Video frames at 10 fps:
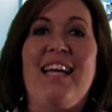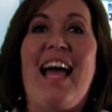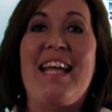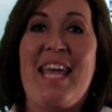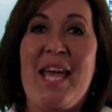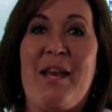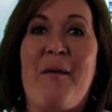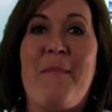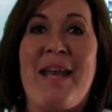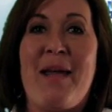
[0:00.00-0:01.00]
Again,
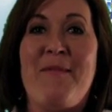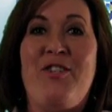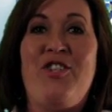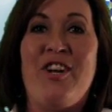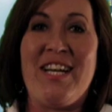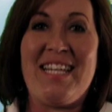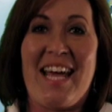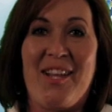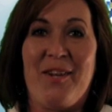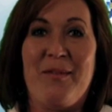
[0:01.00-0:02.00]
my name is Sherry
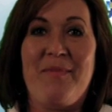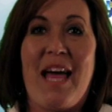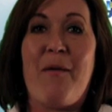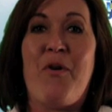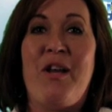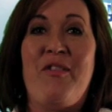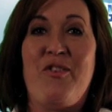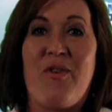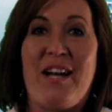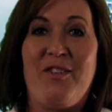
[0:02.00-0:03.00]
Taylor. I'm one of the
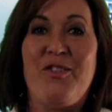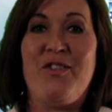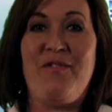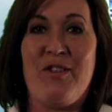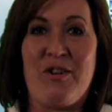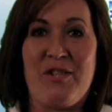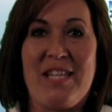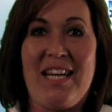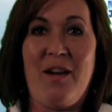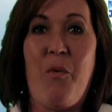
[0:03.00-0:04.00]
directors of
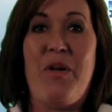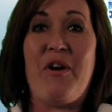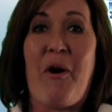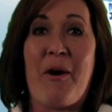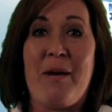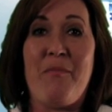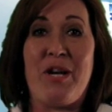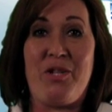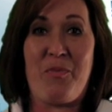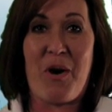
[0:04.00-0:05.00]
nursing with
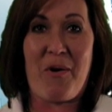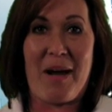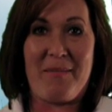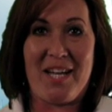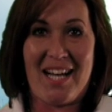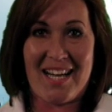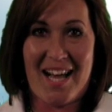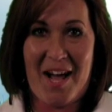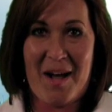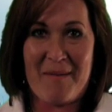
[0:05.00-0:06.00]

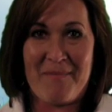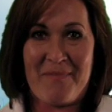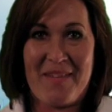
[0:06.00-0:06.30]
rnbridgeprogram.com.